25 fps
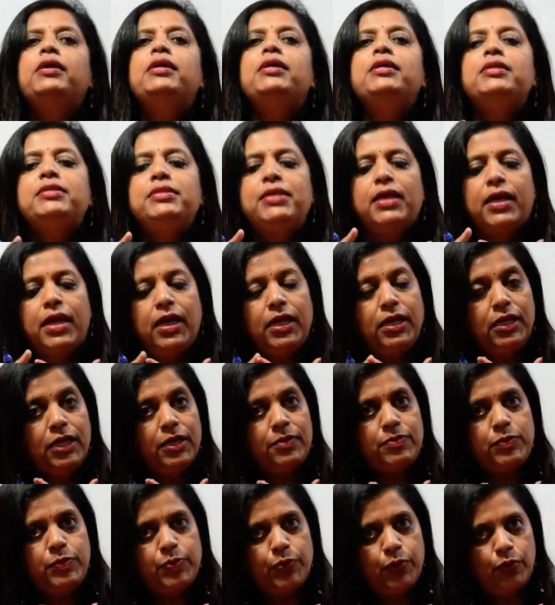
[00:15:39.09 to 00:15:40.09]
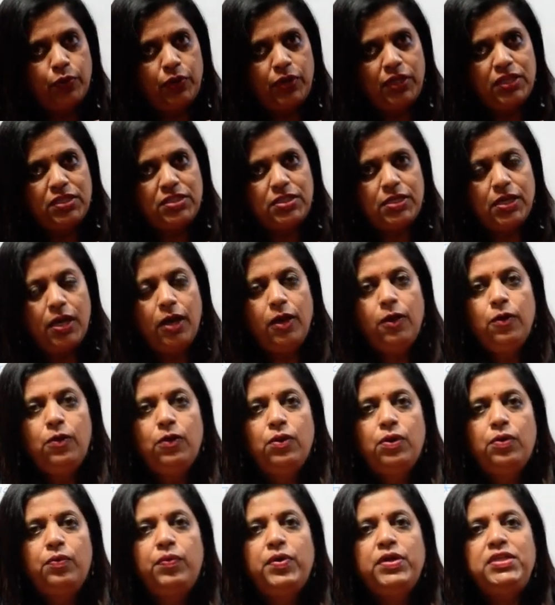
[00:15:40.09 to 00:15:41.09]
Second comes Protista,
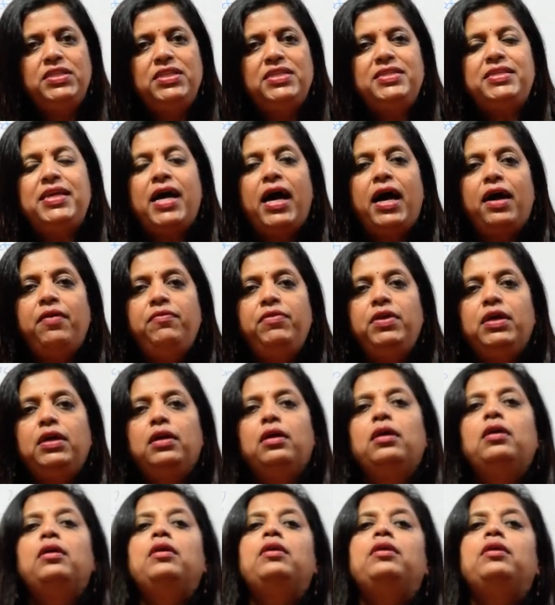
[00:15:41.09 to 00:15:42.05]
which is having